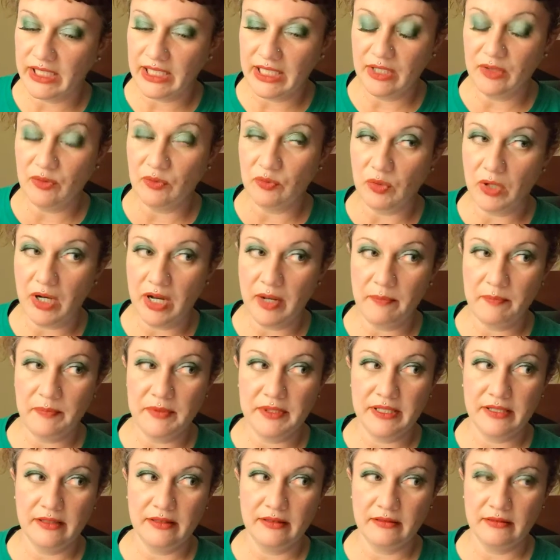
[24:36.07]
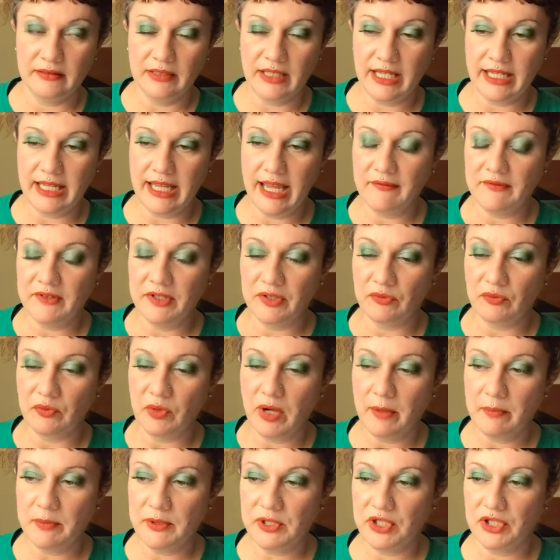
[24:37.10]
erupt, like have an
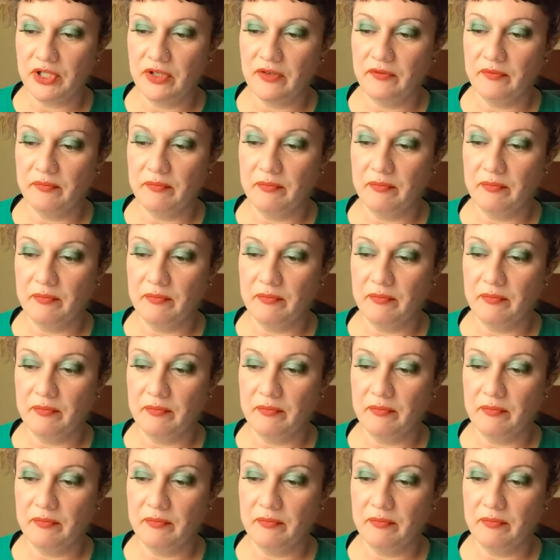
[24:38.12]
eruption of